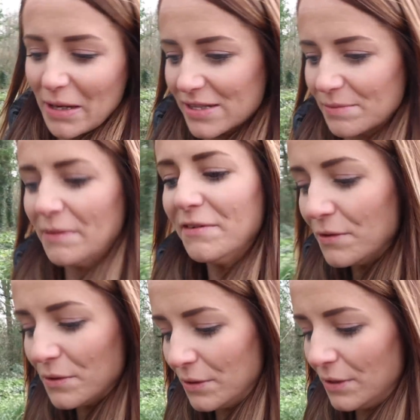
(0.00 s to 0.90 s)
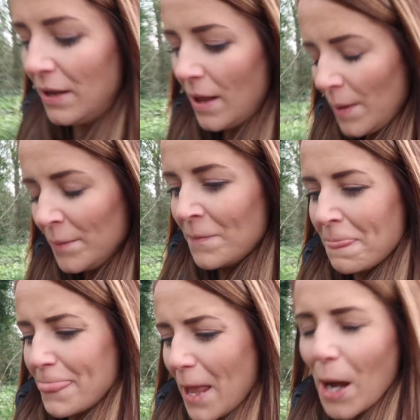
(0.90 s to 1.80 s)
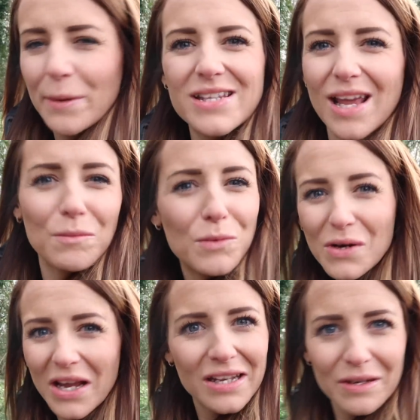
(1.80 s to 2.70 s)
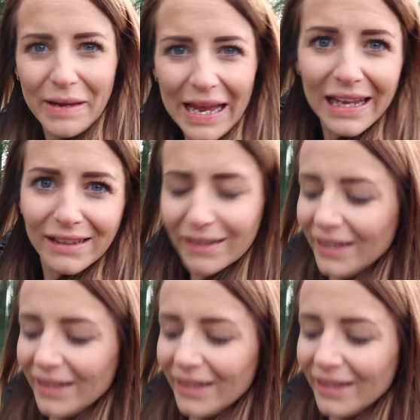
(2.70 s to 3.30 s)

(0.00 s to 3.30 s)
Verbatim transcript: because before I was like, what can you eat?